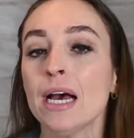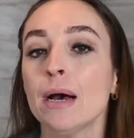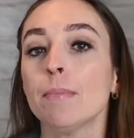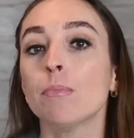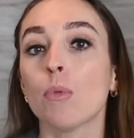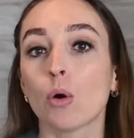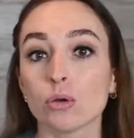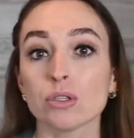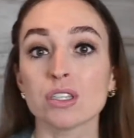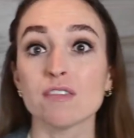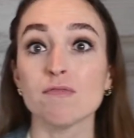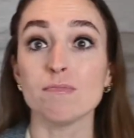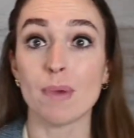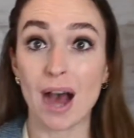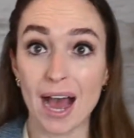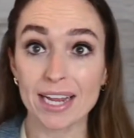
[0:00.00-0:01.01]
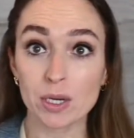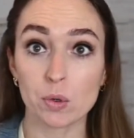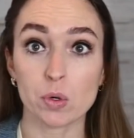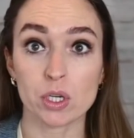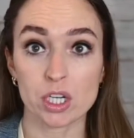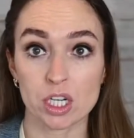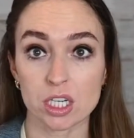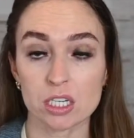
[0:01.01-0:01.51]
Most of my
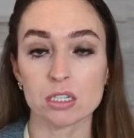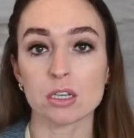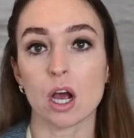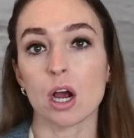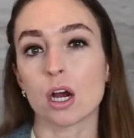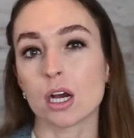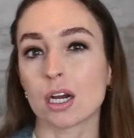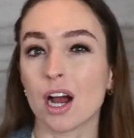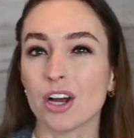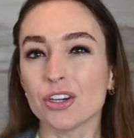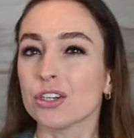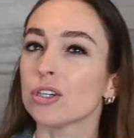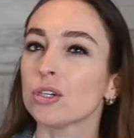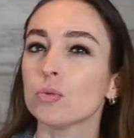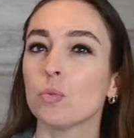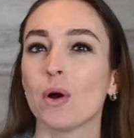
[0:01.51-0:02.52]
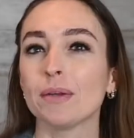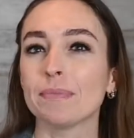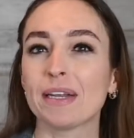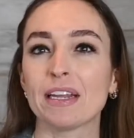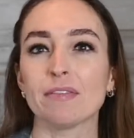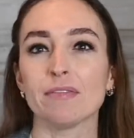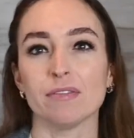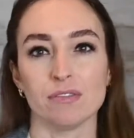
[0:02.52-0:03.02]
orders are under 1
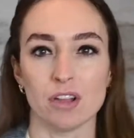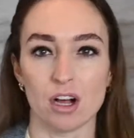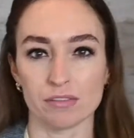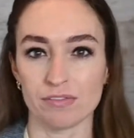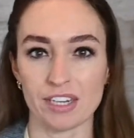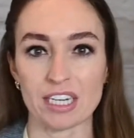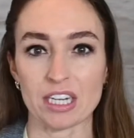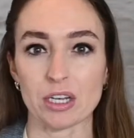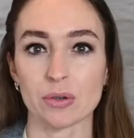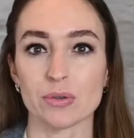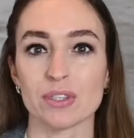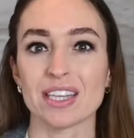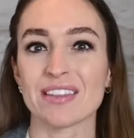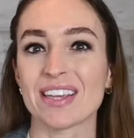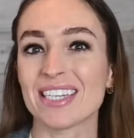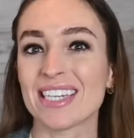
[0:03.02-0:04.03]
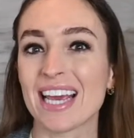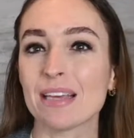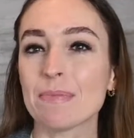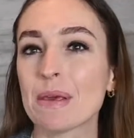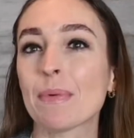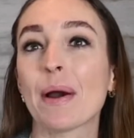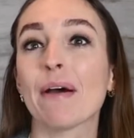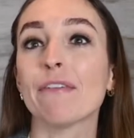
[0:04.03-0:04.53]
minute long videos, and they take me
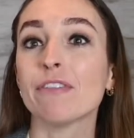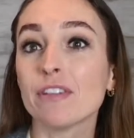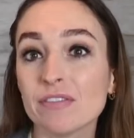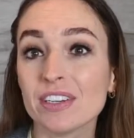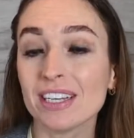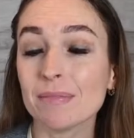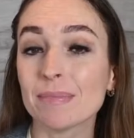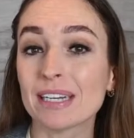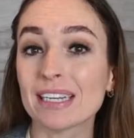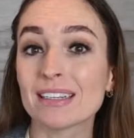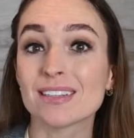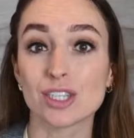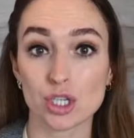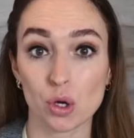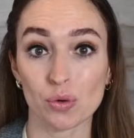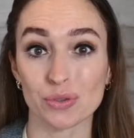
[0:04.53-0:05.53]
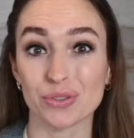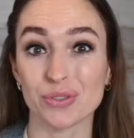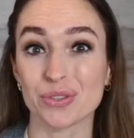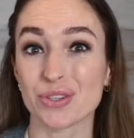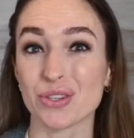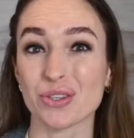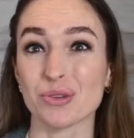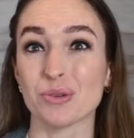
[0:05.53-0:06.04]
about 15 minutes total
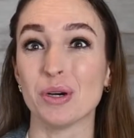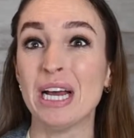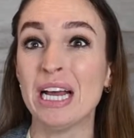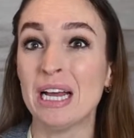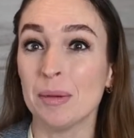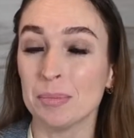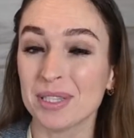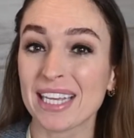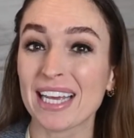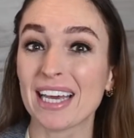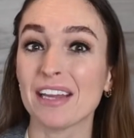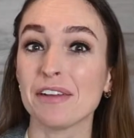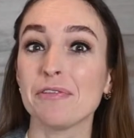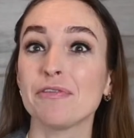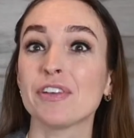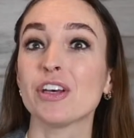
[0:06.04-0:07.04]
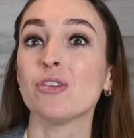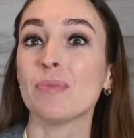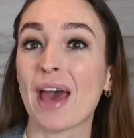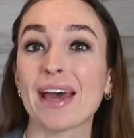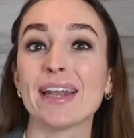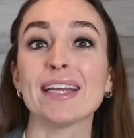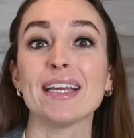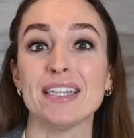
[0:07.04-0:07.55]
to plan, film,
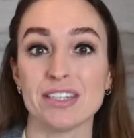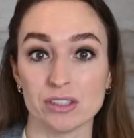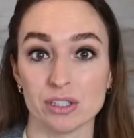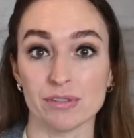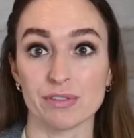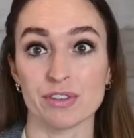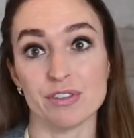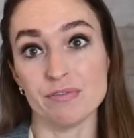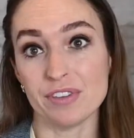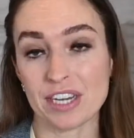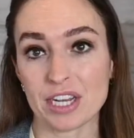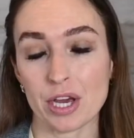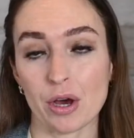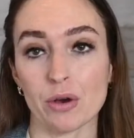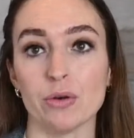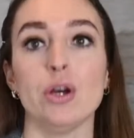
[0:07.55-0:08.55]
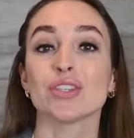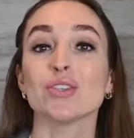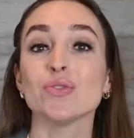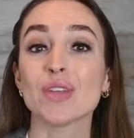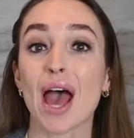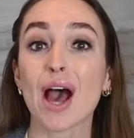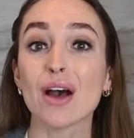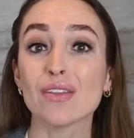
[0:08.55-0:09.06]
edit, and deliver the video. So
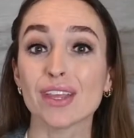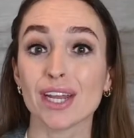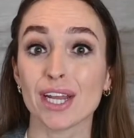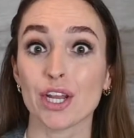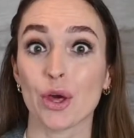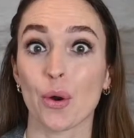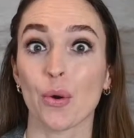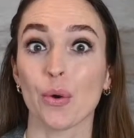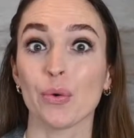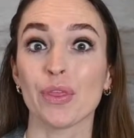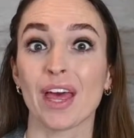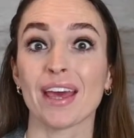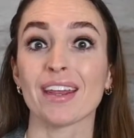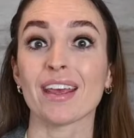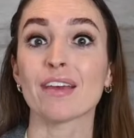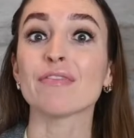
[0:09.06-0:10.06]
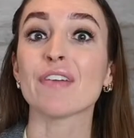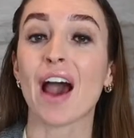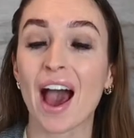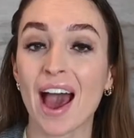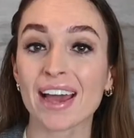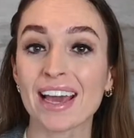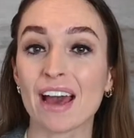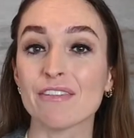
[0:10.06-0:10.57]
now that I know that if
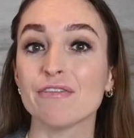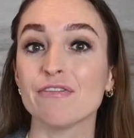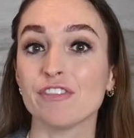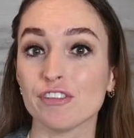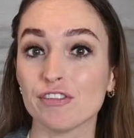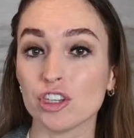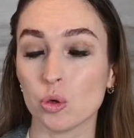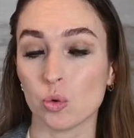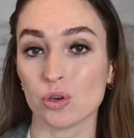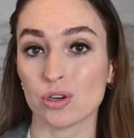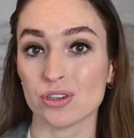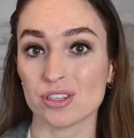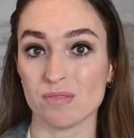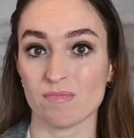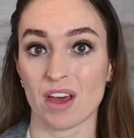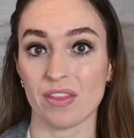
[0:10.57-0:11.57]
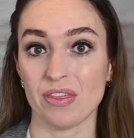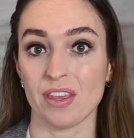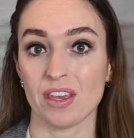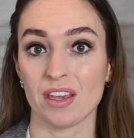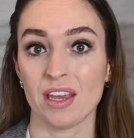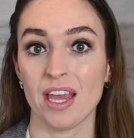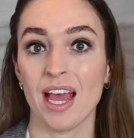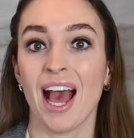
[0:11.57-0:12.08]
I have 50 orders a month,
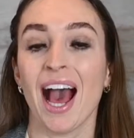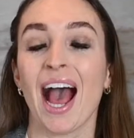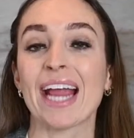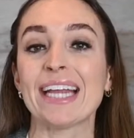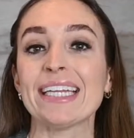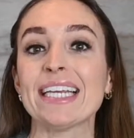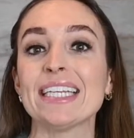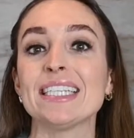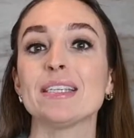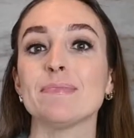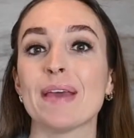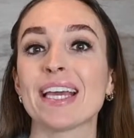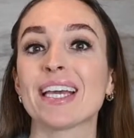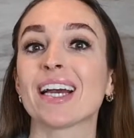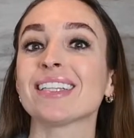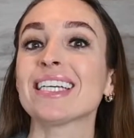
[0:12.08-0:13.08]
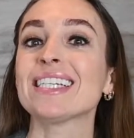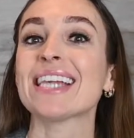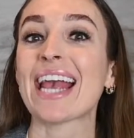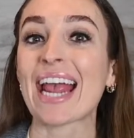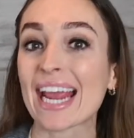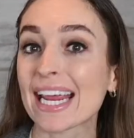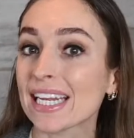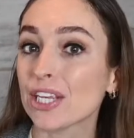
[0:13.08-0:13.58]
I need to make at least
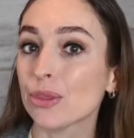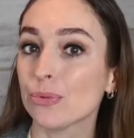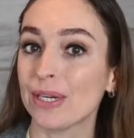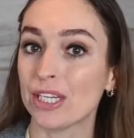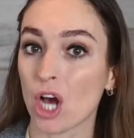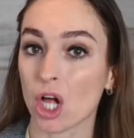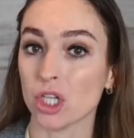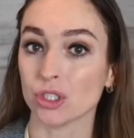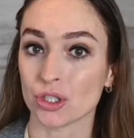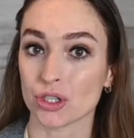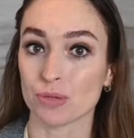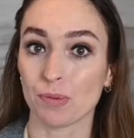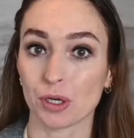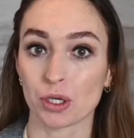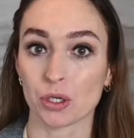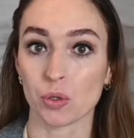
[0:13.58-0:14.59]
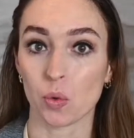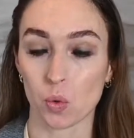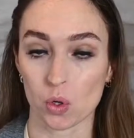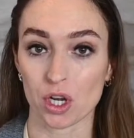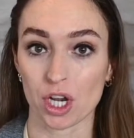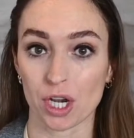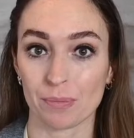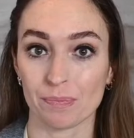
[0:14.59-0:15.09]
$83 per
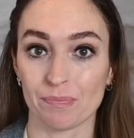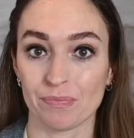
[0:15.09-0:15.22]
order.